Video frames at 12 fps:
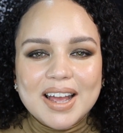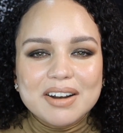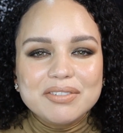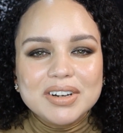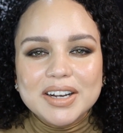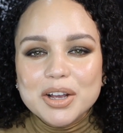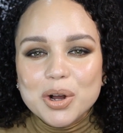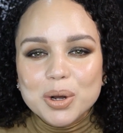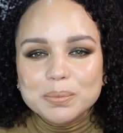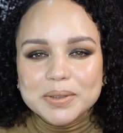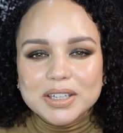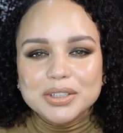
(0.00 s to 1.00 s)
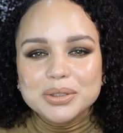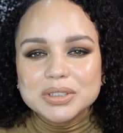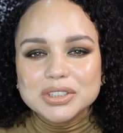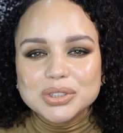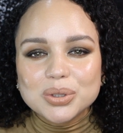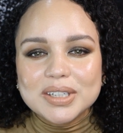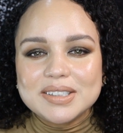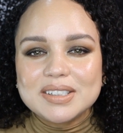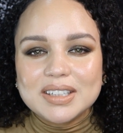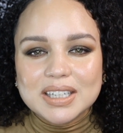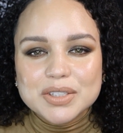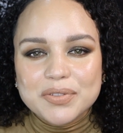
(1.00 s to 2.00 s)
I really hope that you enjoyed
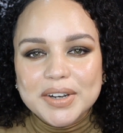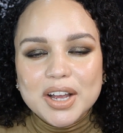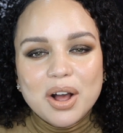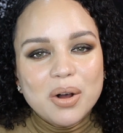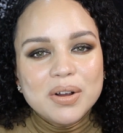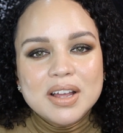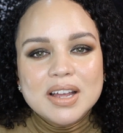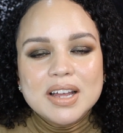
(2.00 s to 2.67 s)
today's video.